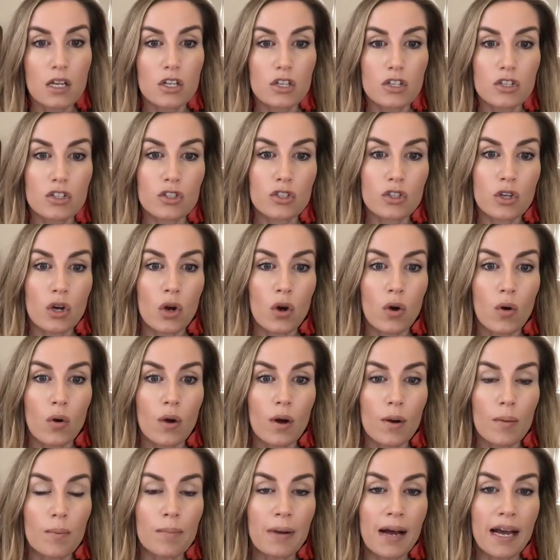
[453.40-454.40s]

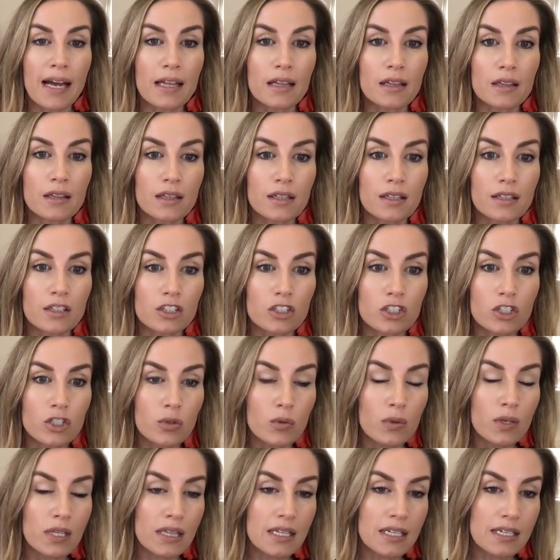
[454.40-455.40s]
So by
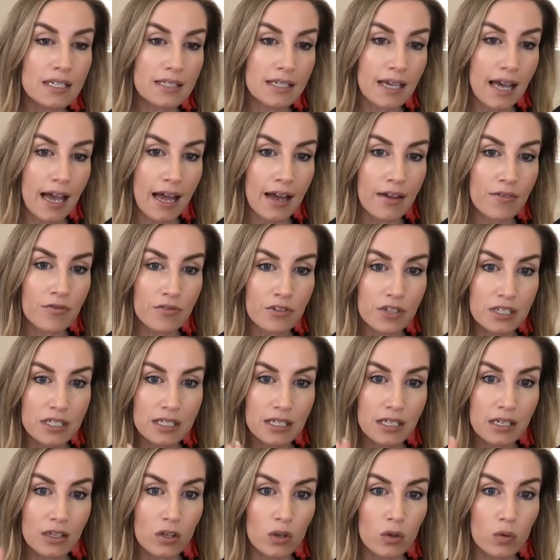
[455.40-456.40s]
doing this every
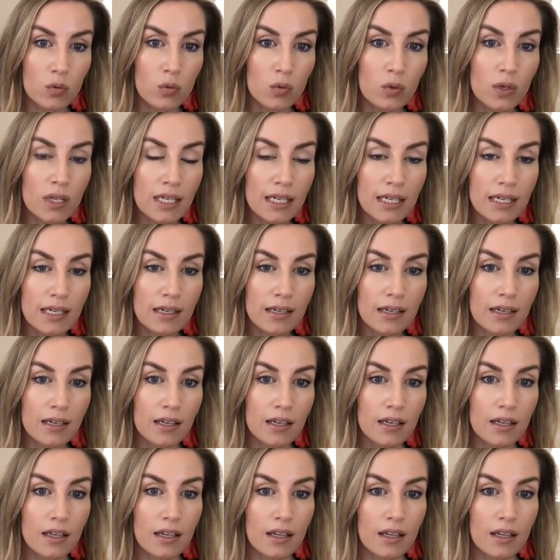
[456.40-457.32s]
single week